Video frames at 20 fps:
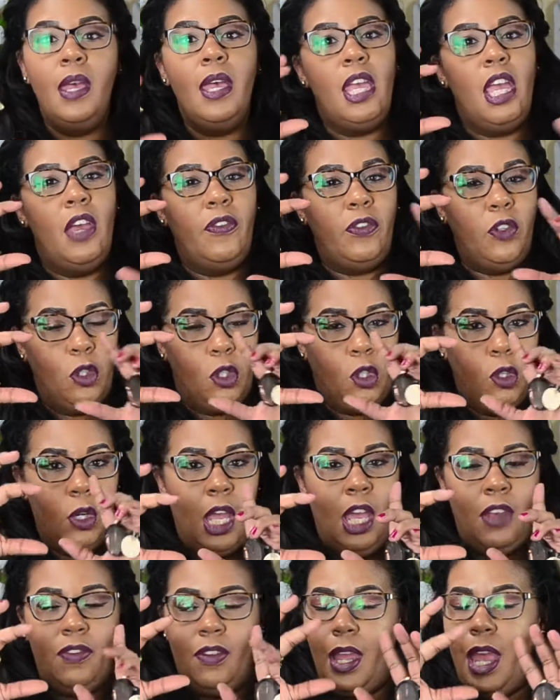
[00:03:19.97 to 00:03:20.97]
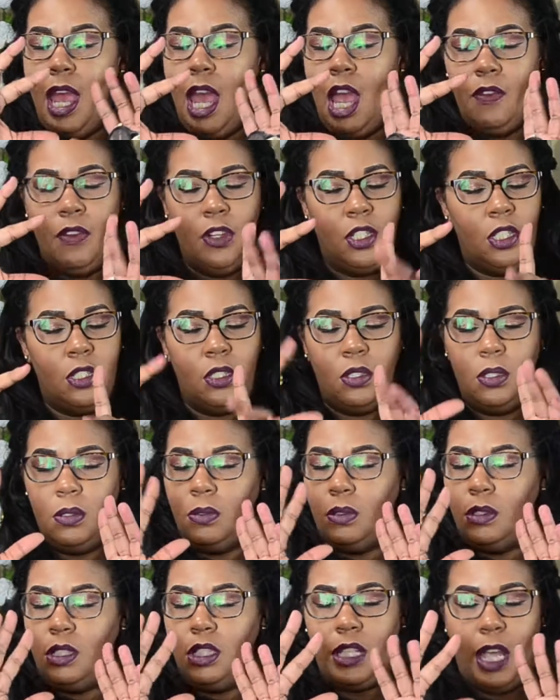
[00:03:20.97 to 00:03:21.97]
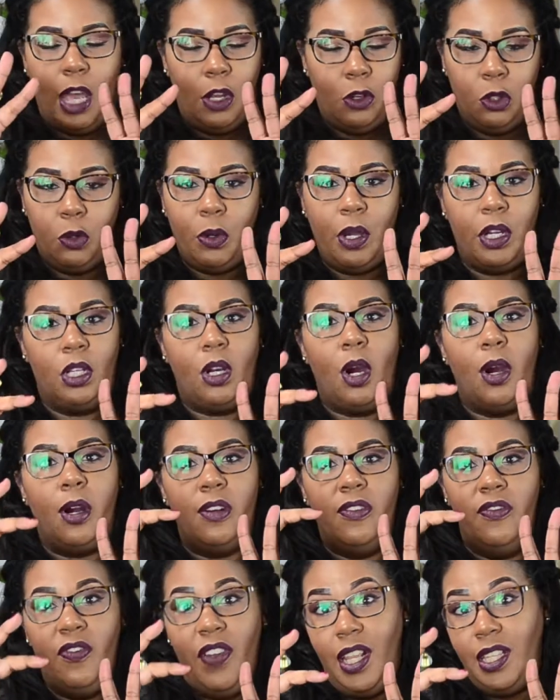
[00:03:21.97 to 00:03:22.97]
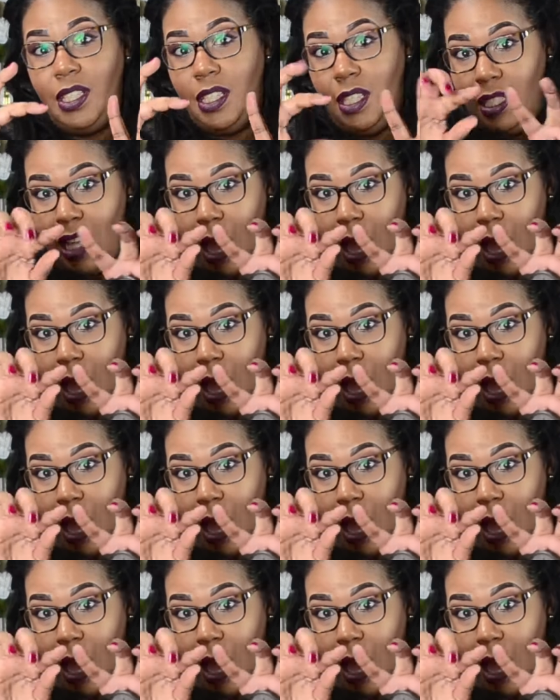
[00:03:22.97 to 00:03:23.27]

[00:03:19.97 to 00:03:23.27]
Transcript: if an average standard credit card fits in